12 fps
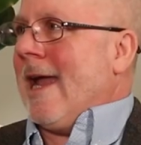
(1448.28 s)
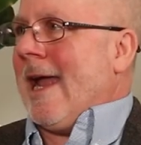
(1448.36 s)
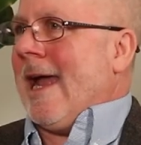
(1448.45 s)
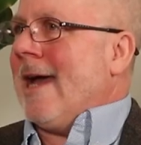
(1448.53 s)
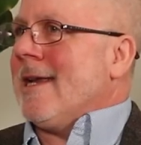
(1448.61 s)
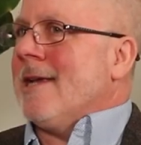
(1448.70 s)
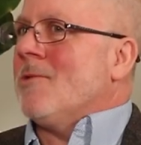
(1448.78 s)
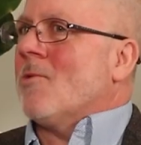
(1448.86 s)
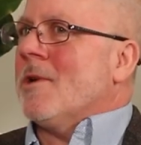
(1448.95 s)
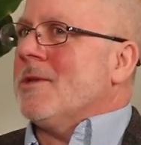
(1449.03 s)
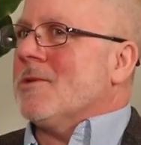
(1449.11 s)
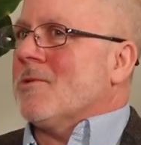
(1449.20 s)
adding
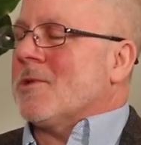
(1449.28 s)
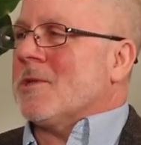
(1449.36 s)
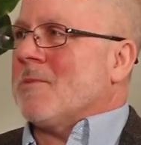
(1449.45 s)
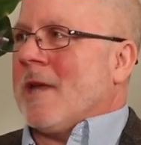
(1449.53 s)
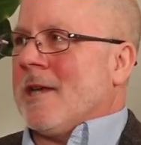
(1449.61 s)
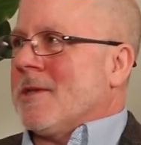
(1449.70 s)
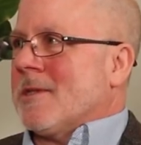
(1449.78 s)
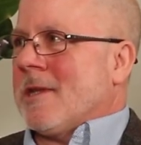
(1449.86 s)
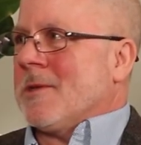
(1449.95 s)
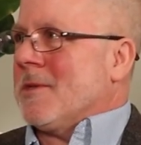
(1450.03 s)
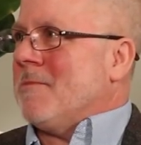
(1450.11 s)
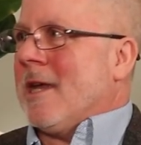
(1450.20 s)
noise to a space
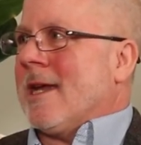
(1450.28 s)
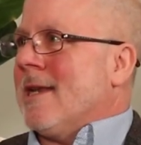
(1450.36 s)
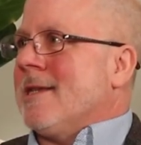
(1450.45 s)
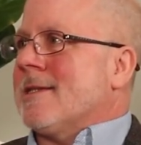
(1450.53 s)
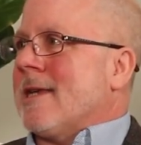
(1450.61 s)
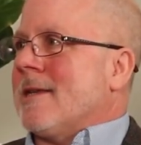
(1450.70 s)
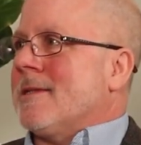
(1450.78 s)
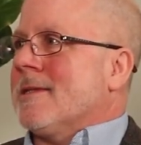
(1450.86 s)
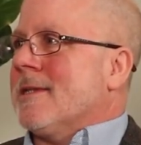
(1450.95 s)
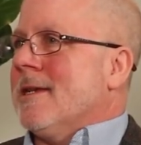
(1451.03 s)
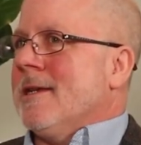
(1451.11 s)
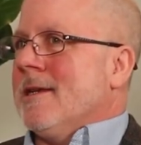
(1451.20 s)
doesn't make any
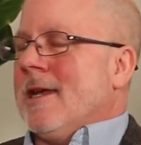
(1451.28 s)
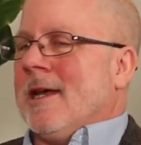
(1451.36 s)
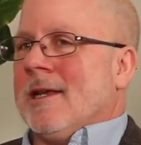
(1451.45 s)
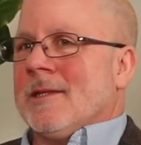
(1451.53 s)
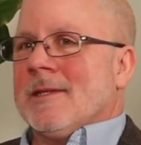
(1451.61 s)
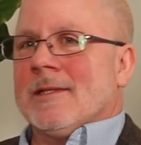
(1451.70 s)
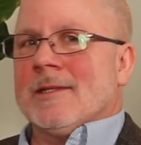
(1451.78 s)
sense, and it's